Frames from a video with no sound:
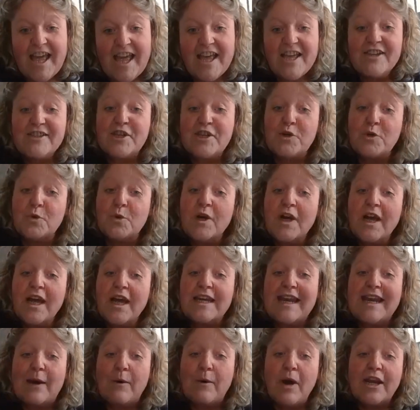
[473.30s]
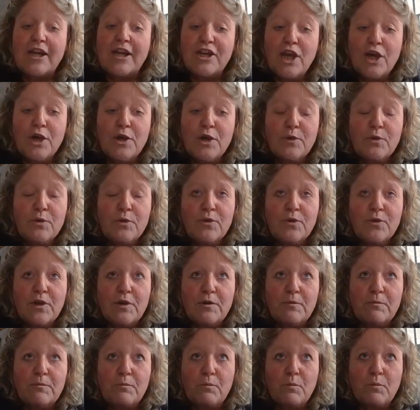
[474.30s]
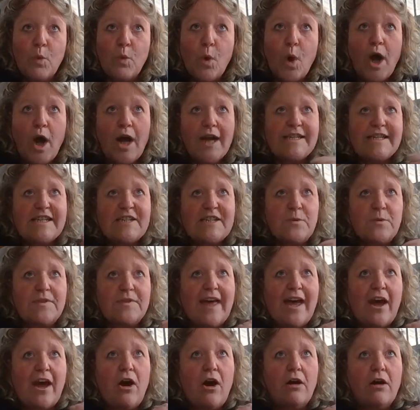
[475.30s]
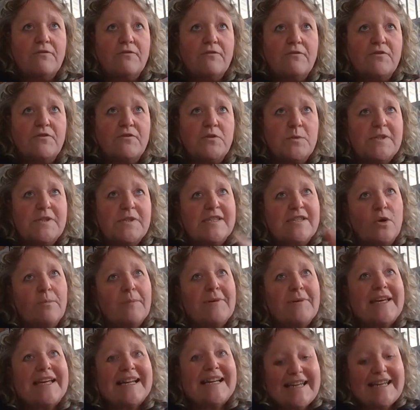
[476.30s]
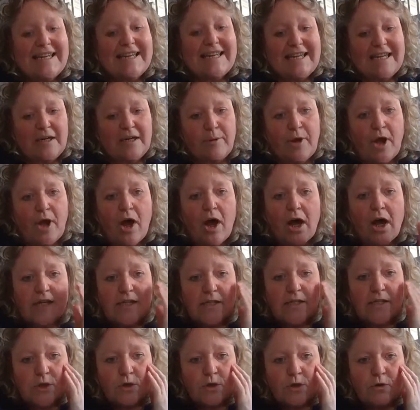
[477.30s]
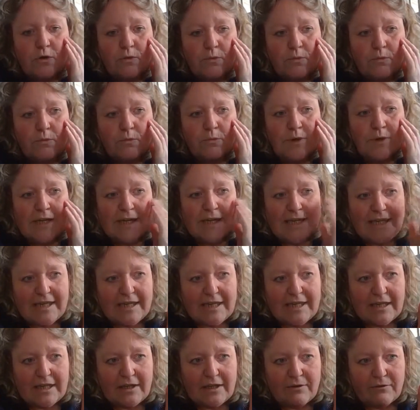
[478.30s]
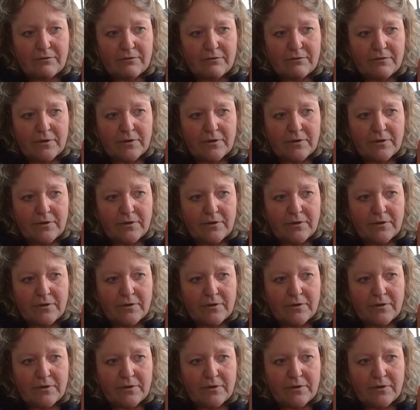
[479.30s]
So now I know that what I did with that afterwards is not maybe clean, but I do believe,